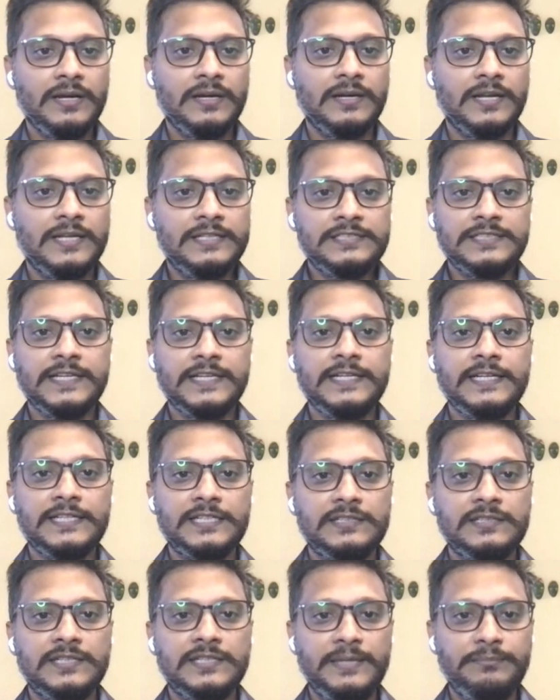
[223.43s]
Let's take
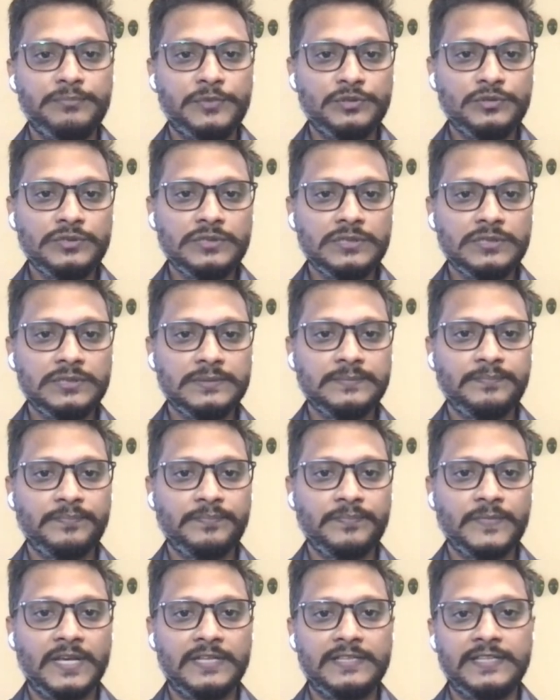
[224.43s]
a deep look
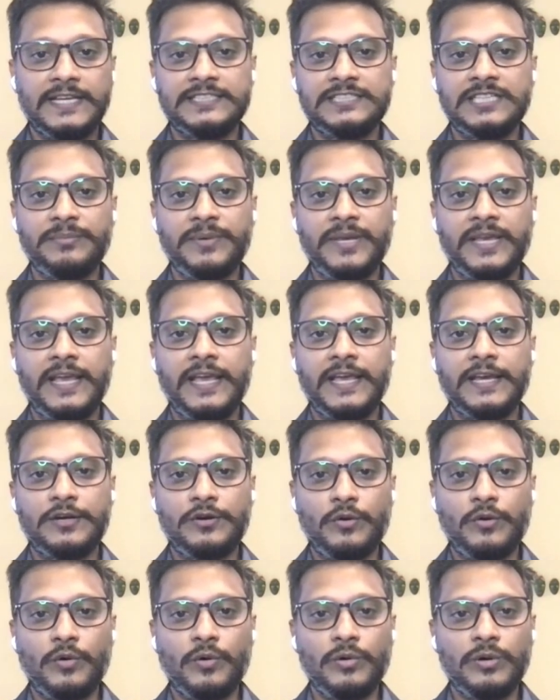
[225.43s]
at the SAP AI
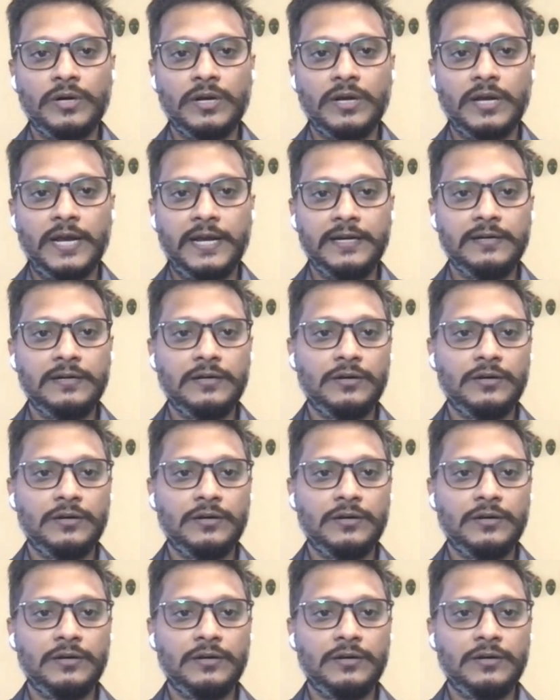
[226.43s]
Core and